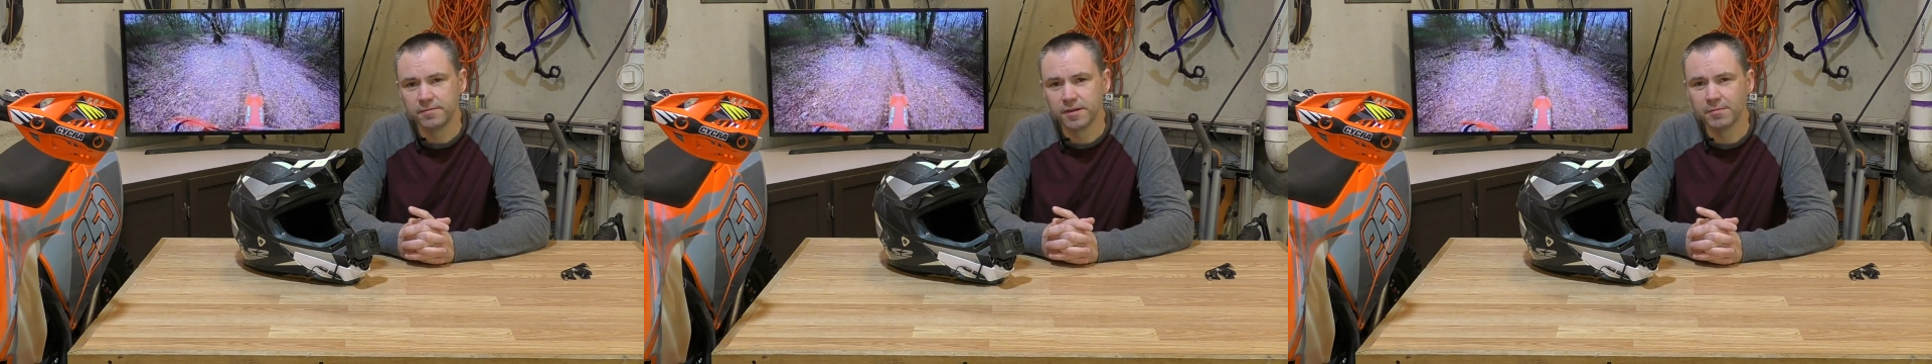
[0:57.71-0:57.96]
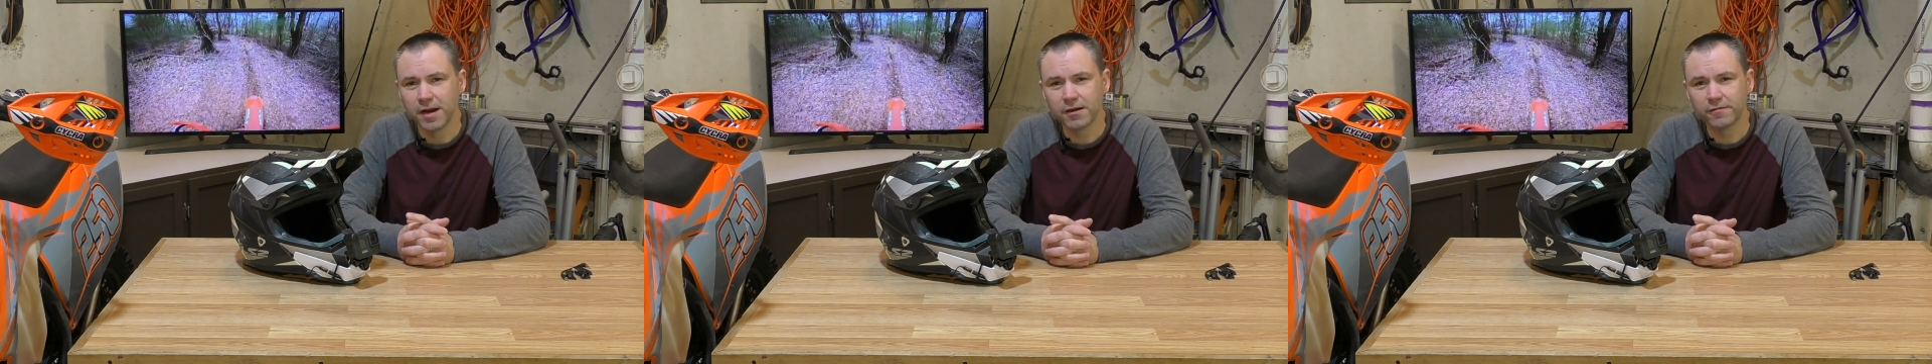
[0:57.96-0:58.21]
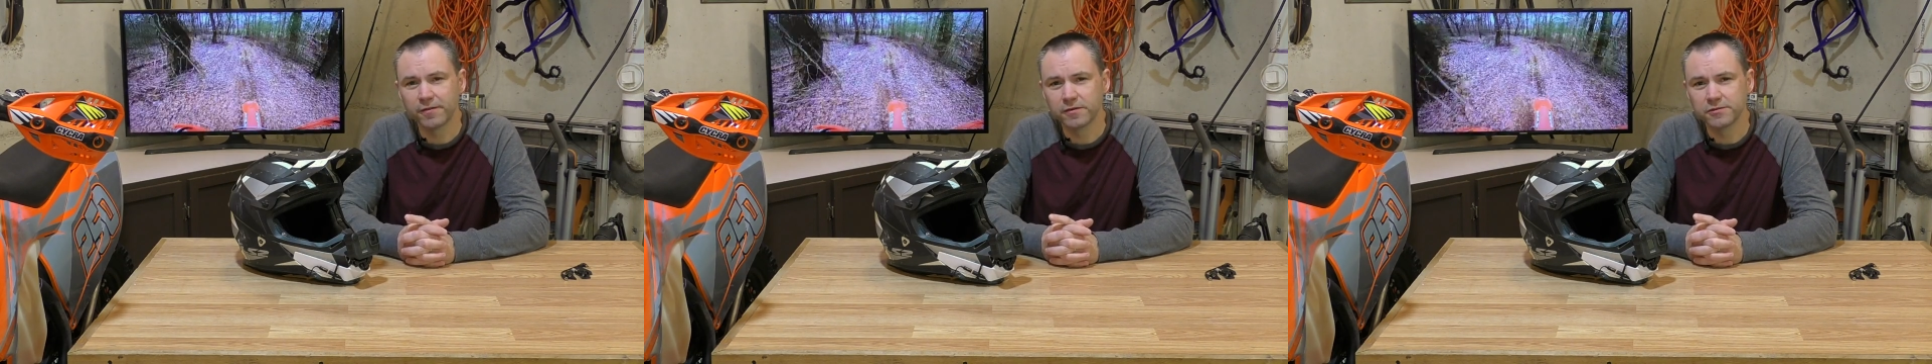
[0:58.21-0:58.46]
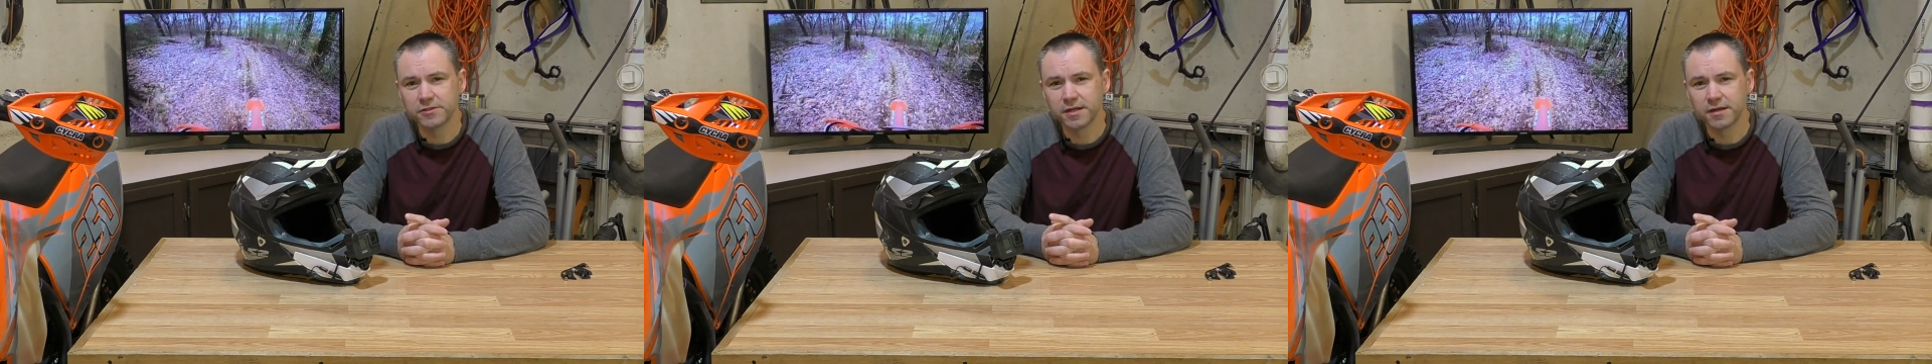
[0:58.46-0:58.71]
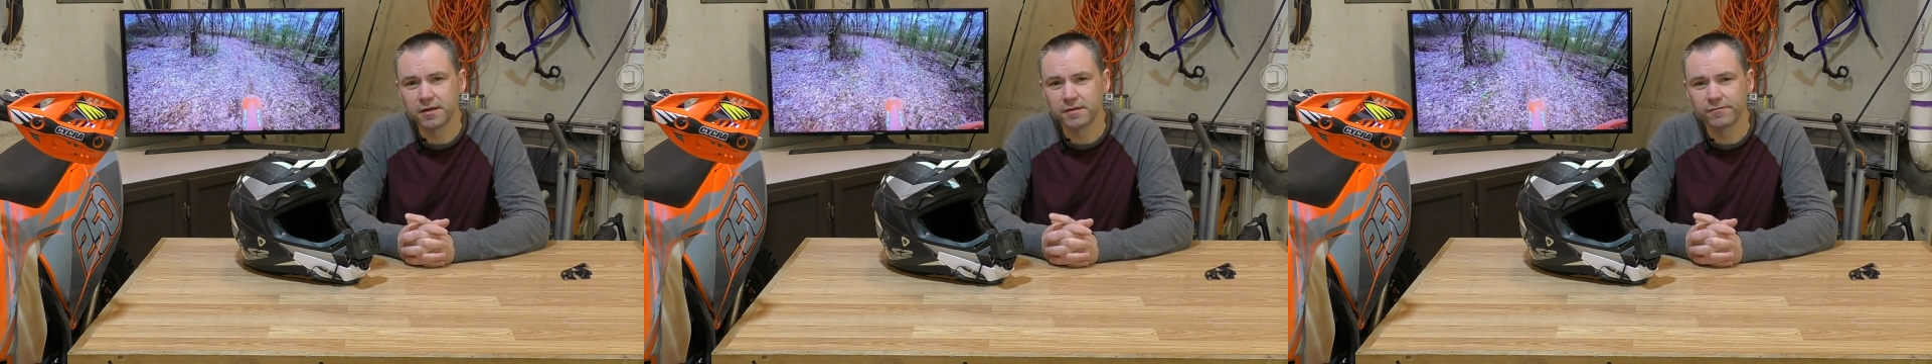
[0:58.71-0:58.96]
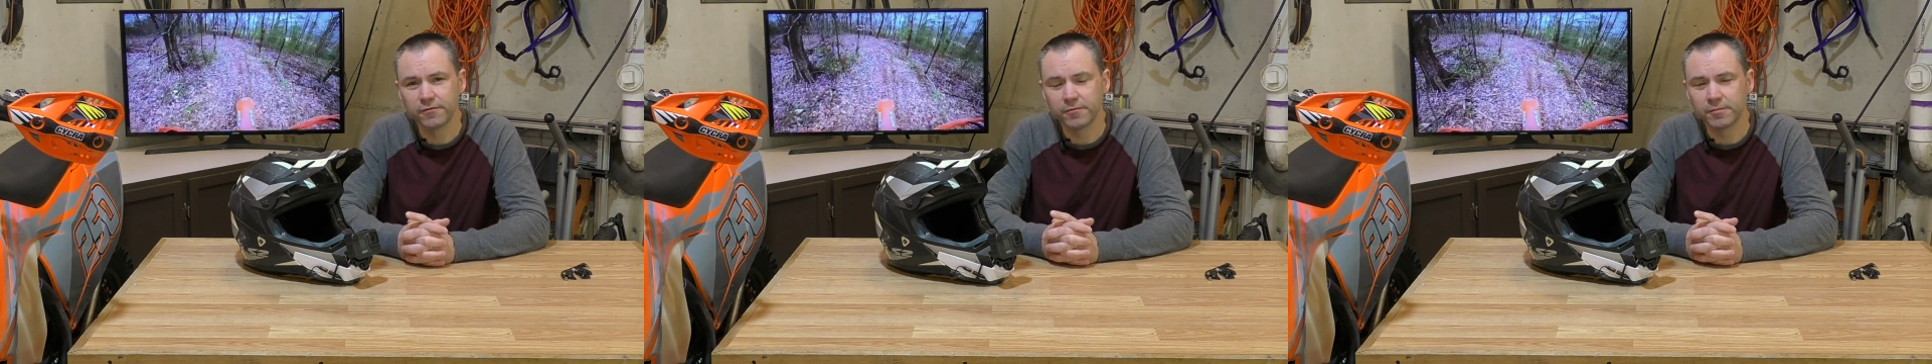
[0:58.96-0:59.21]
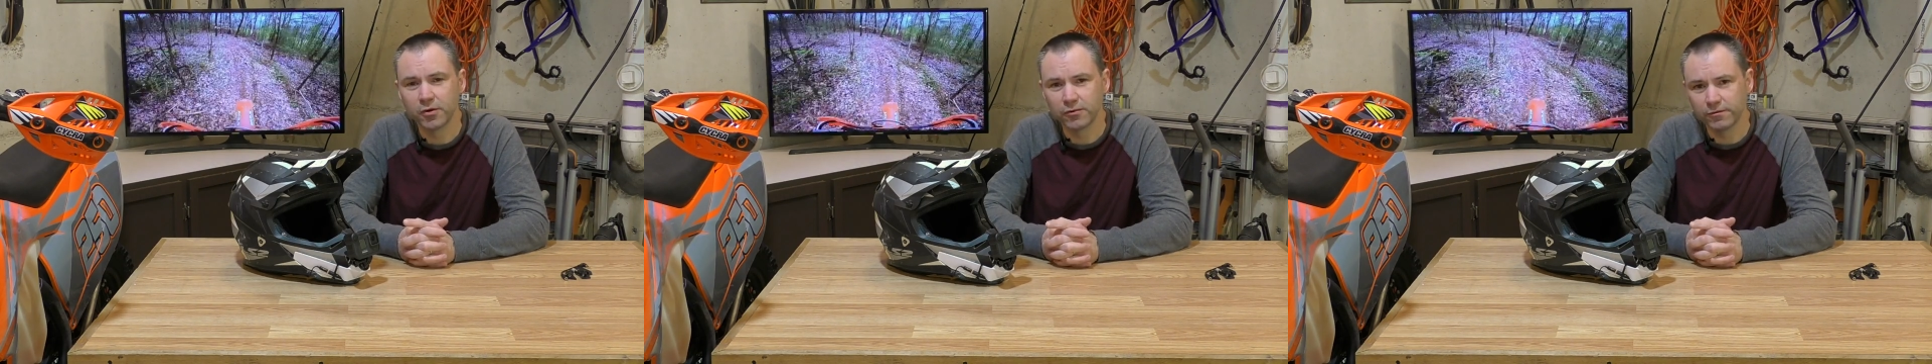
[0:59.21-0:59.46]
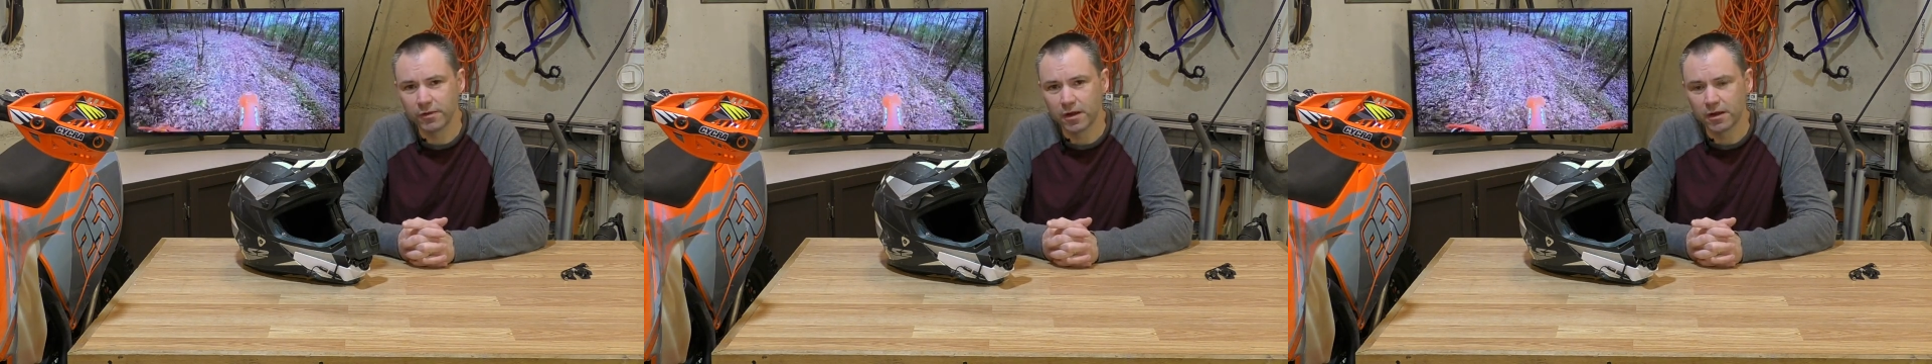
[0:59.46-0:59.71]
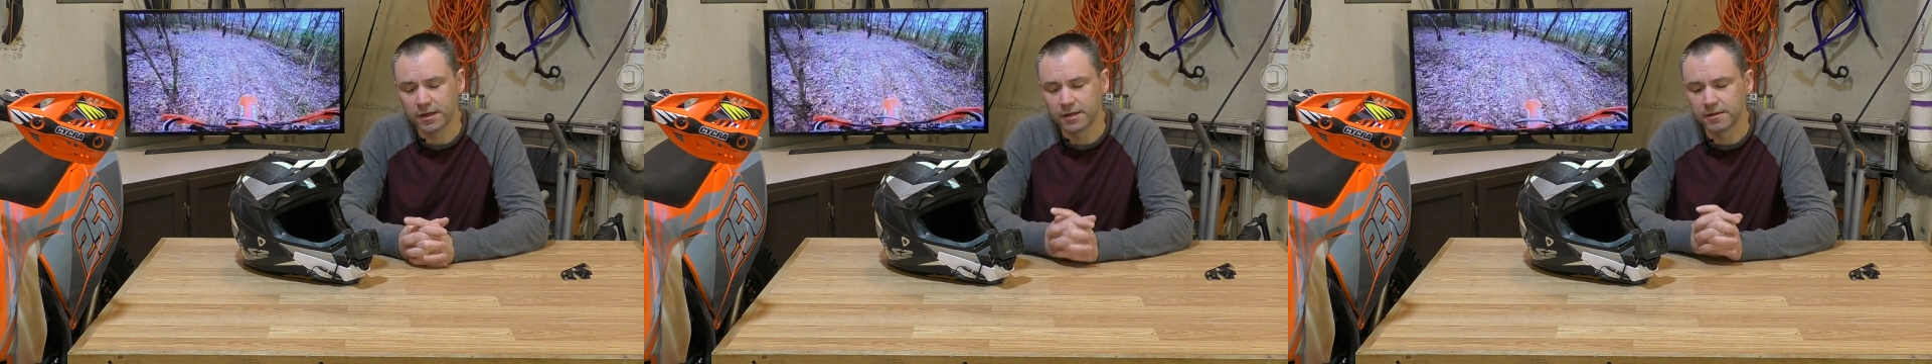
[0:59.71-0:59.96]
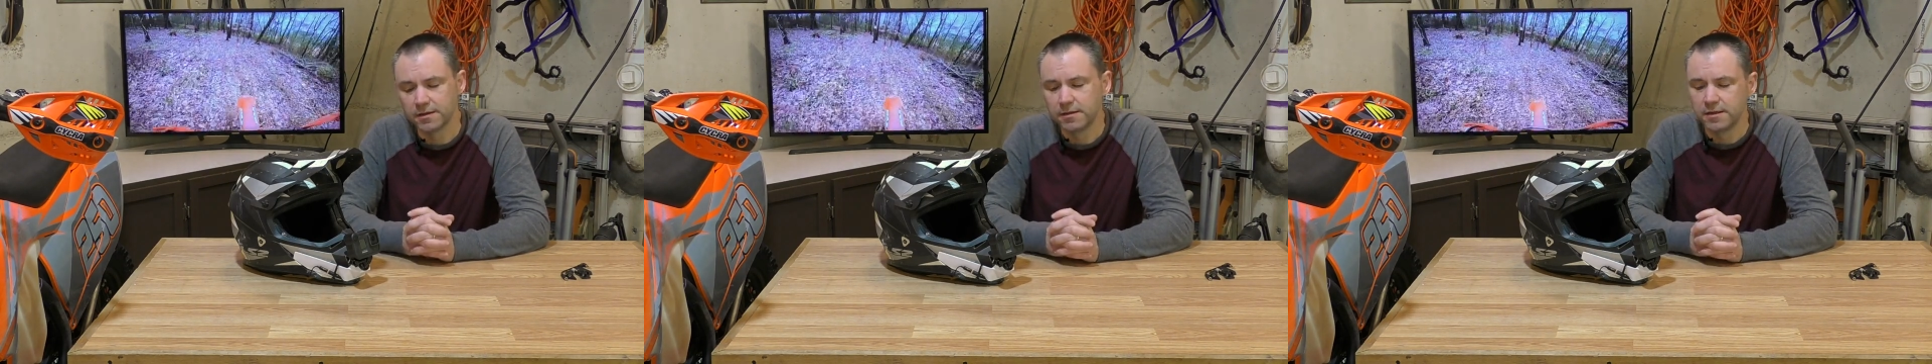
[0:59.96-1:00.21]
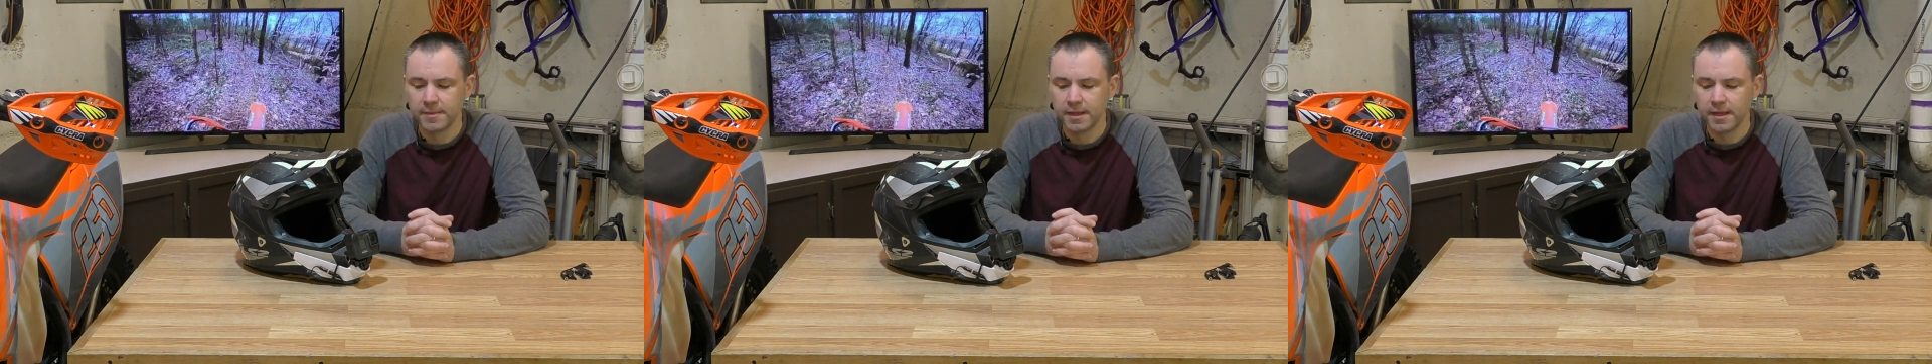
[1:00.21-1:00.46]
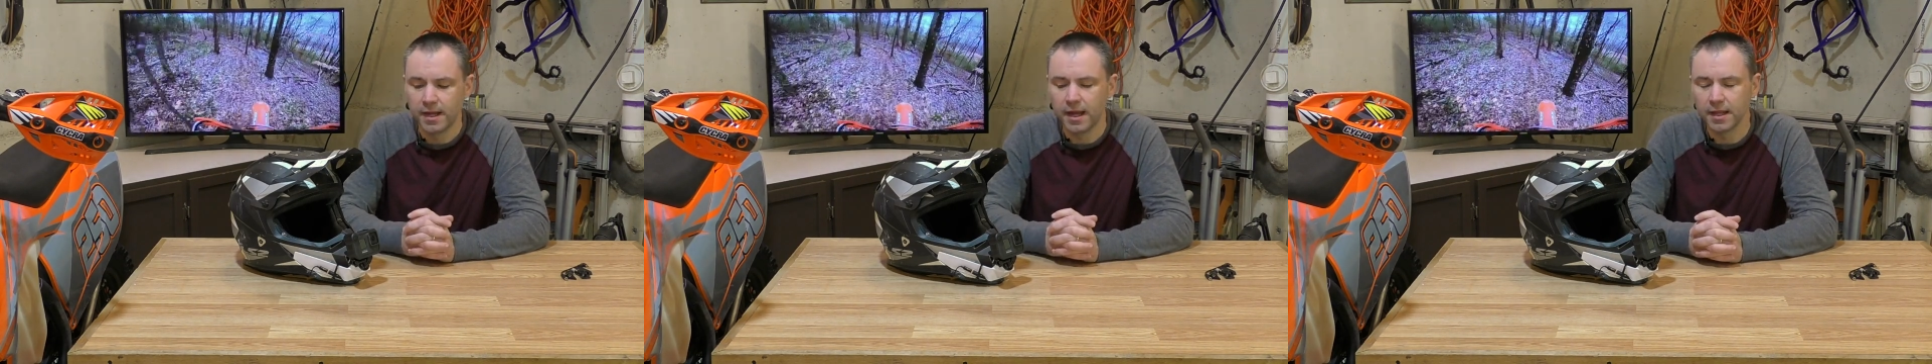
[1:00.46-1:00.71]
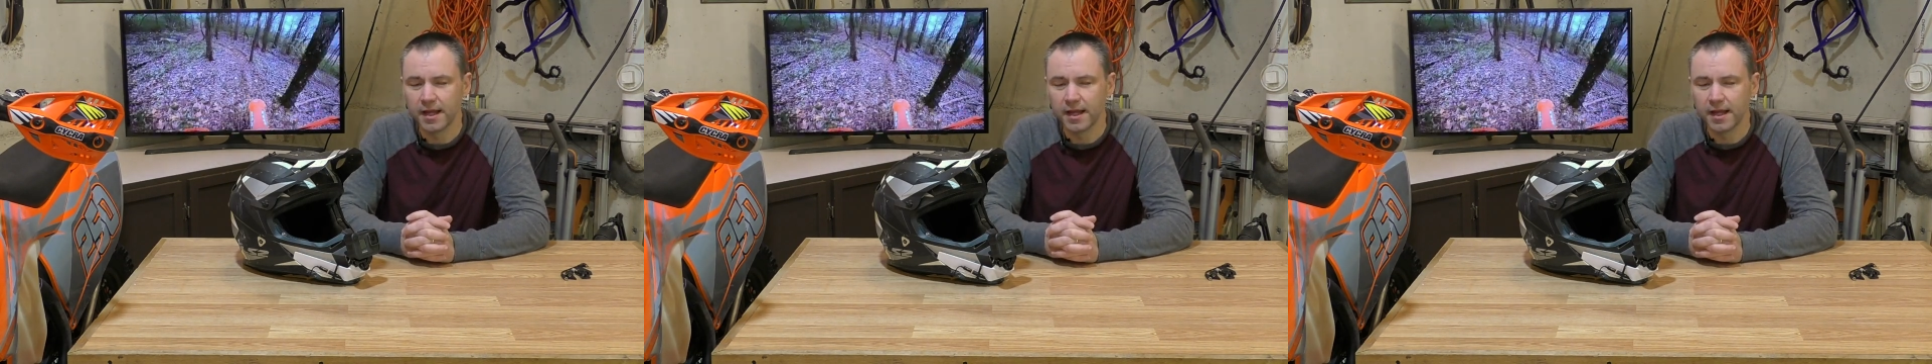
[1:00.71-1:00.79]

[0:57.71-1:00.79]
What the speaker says: the microphone setup for motovlogging. I